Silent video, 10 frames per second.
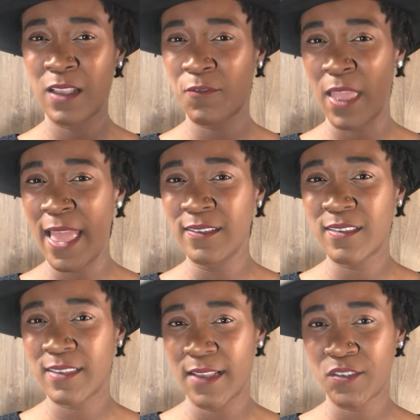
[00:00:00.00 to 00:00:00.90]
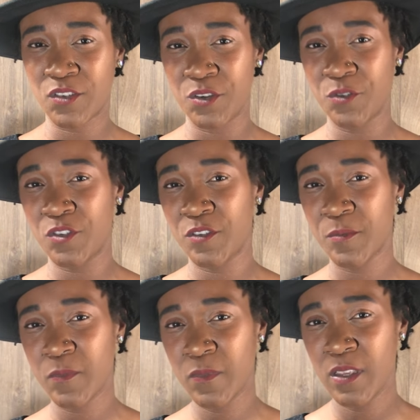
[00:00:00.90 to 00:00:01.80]
of the ancestors,
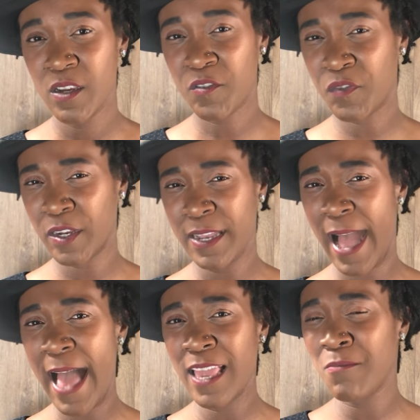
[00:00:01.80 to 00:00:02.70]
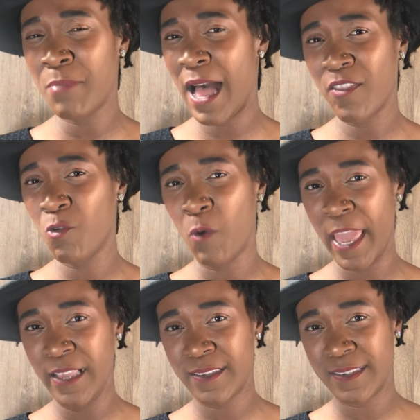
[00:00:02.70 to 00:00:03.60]
forgotten by the
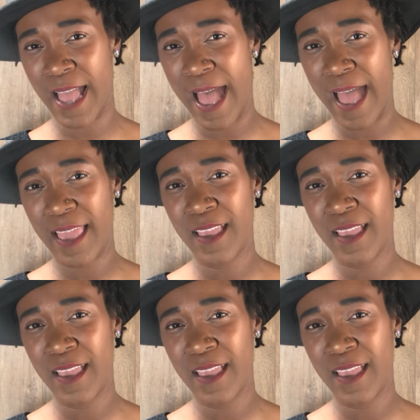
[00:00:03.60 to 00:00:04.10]
wayside.